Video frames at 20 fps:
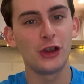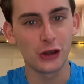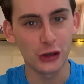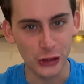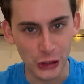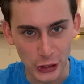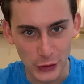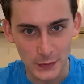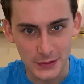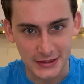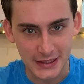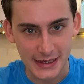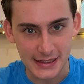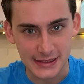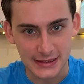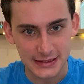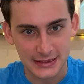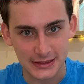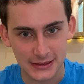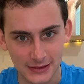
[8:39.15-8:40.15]

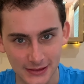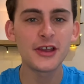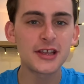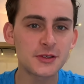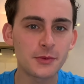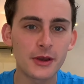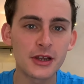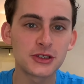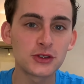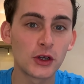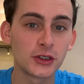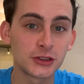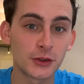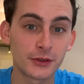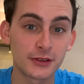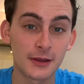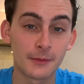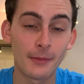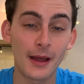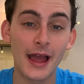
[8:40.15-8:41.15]
Newsies. This one is also
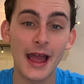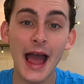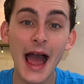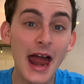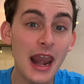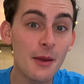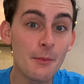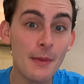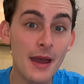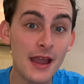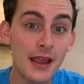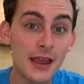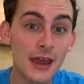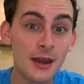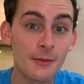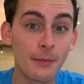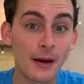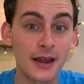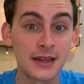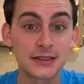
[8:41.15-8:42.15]
written by Alan
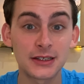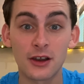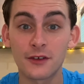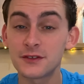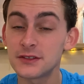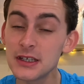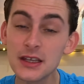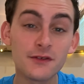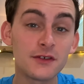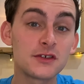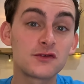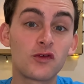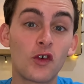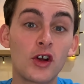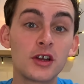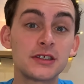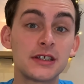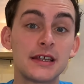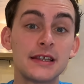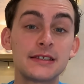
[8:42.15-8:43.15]
Menken, by instead of Stephen
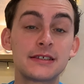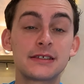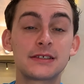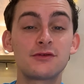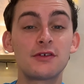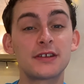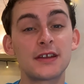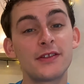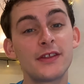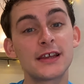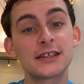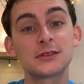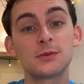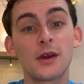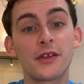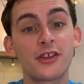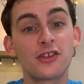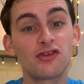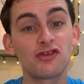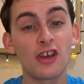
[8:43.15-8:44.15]
Schwartz, he's written this
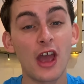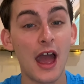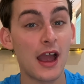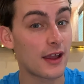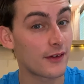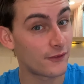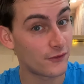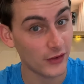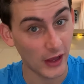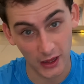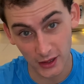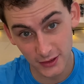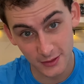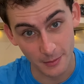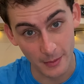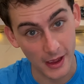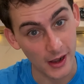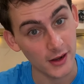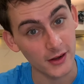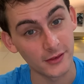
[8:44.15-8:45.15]
with Jack
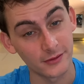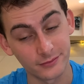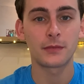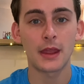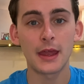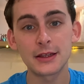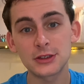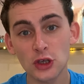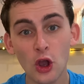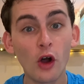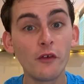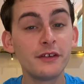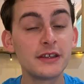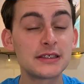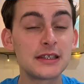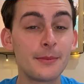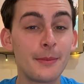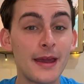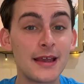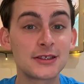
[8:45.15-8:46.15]
Feldman. It's
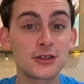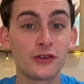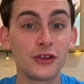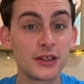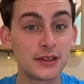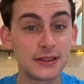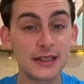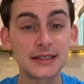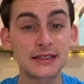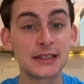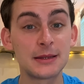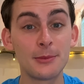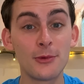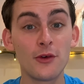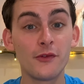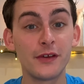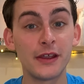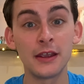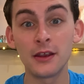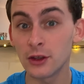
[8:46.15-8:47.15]
obviously based on the Disney
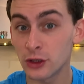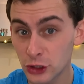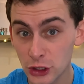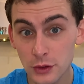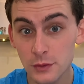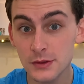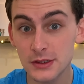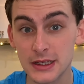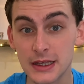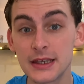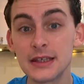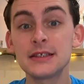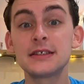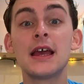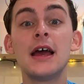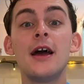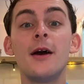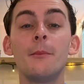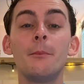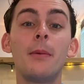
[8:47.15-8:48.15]
movie Newsies,
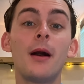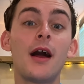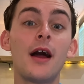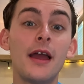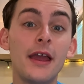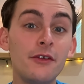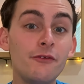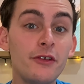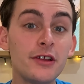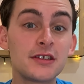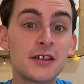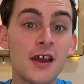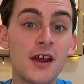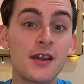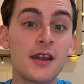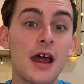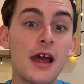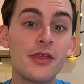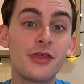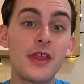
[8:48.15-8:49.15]
but in
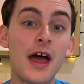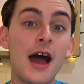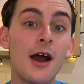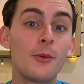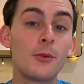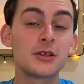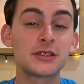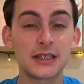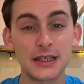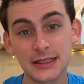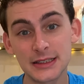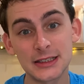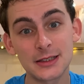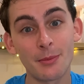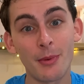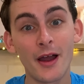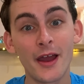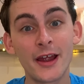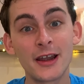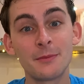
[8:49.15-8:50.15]
return, that was
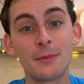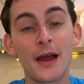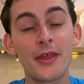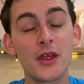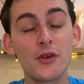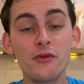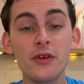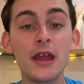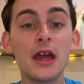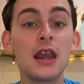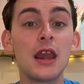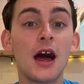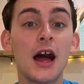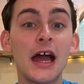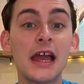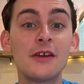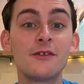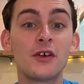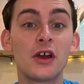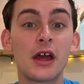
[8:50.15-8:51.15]
inspired by the real
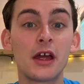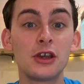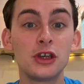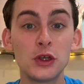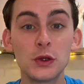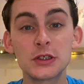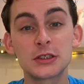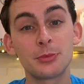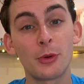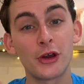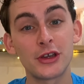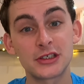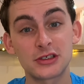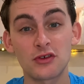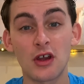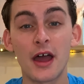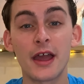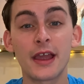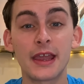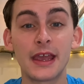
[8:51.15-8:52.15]
life newsboy
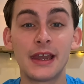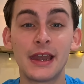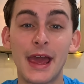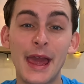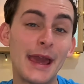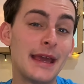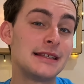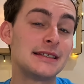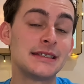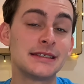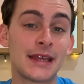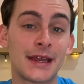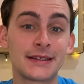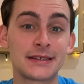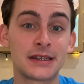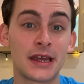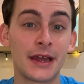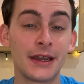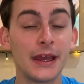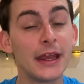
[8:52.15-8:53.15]
strike in
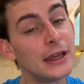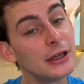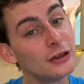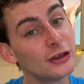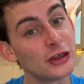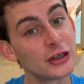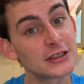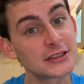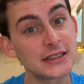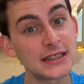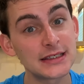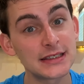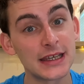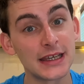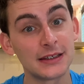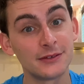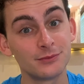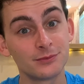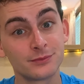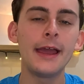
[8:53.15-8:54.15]
1899 in New York City.
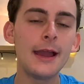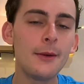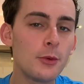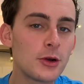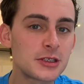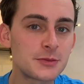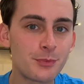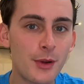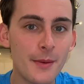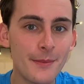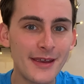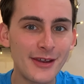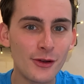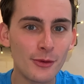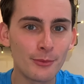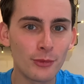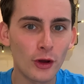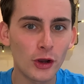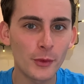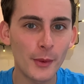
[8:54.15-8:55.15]
It was premiered
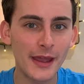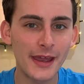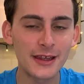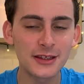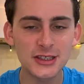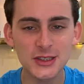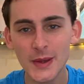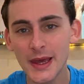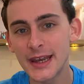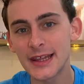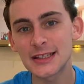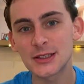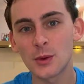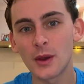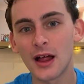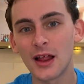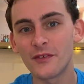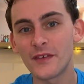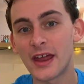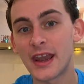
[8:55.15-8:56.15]
on Broadway in
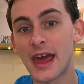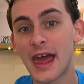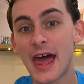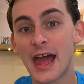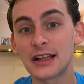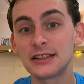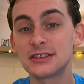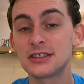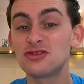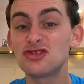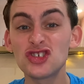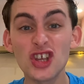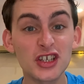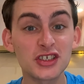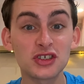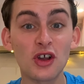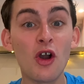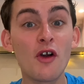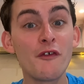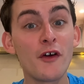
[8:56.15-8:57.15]
2012 and had
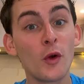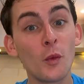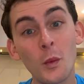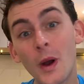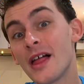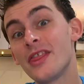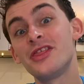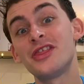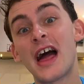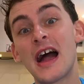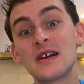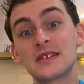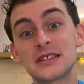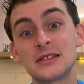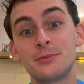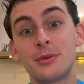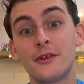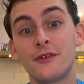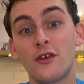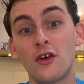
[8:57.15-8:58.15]
just over
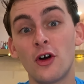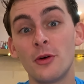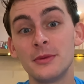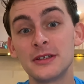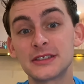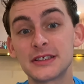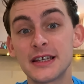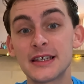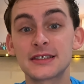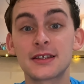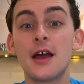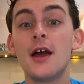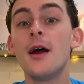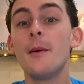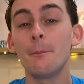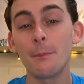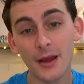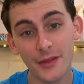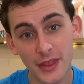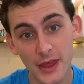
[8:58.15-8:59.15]
1,000 performances,
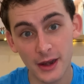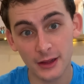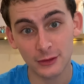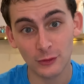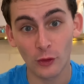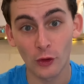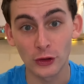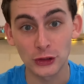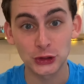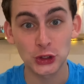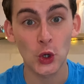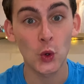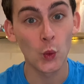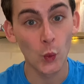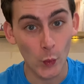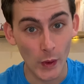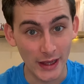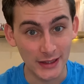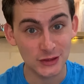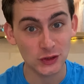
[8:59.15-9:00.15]
but then it also
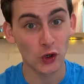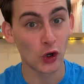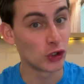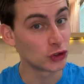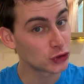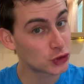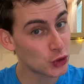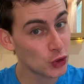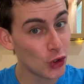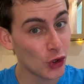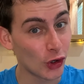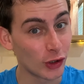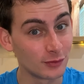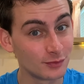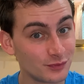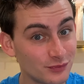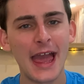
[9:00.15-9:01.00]
went on tour